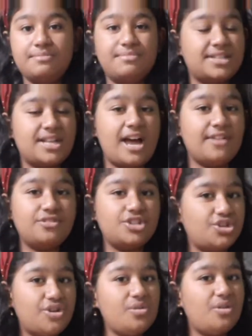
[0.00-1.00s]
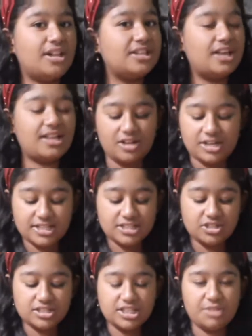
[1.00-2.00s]
But I won't show you, or else
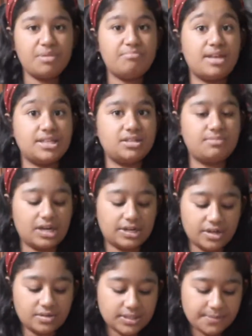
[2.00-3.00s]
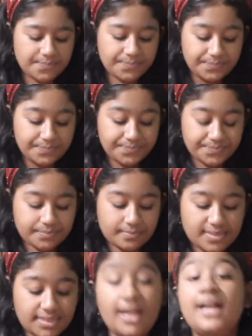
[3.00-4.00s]
you'll see my messy background.
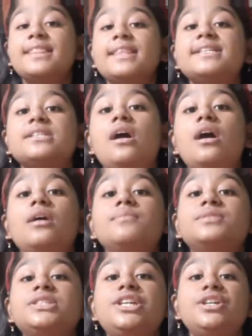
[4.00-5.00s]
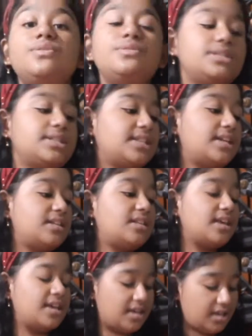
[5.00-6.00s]
And this cute
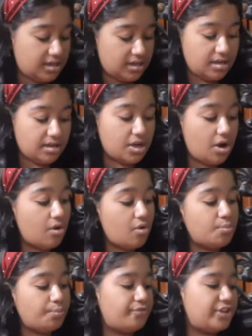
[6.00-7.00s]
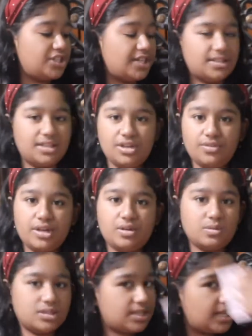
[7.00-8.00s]
little comb, which I think we
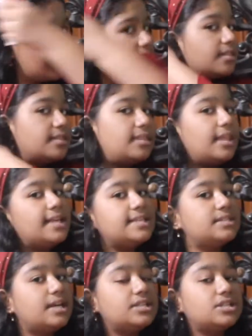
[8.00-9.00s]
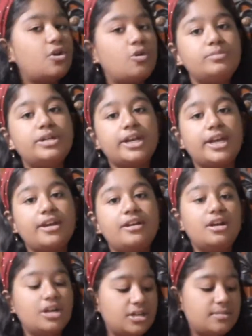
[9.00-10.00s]
hold like this and comb our hair,
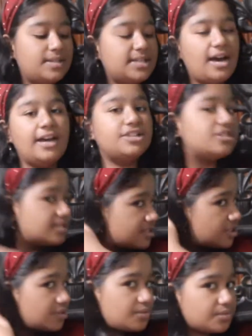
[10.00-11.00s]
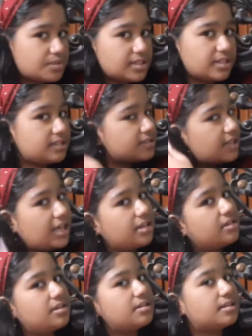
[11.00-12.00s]
but I just use it like
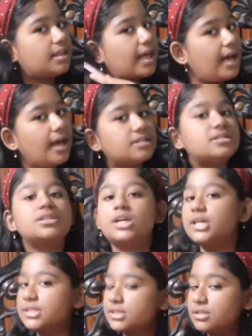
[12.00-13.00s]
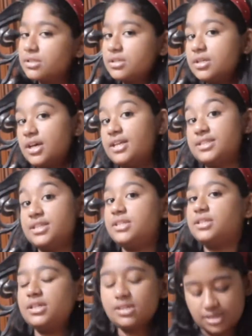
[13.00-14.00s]
that because it's
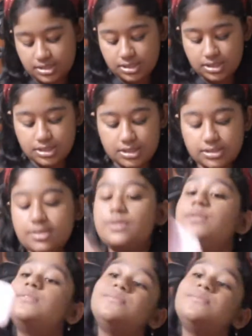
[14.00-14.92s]
easy. So